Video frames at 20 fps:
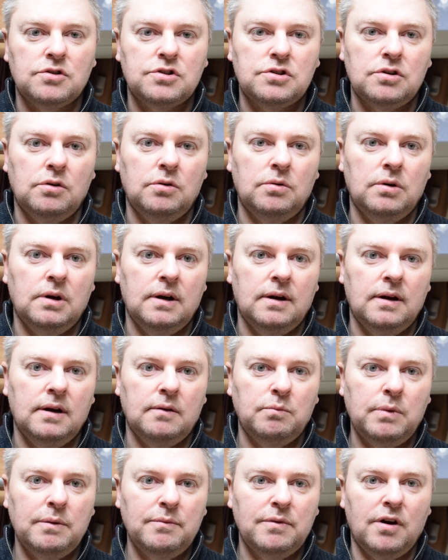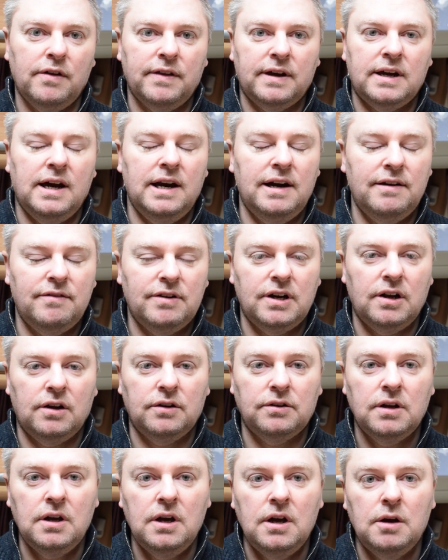So when we've got the caravan
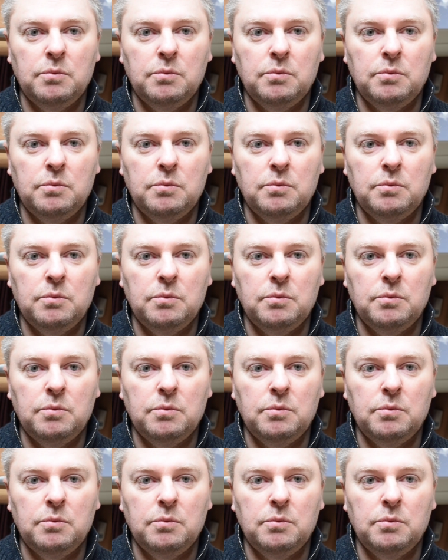on,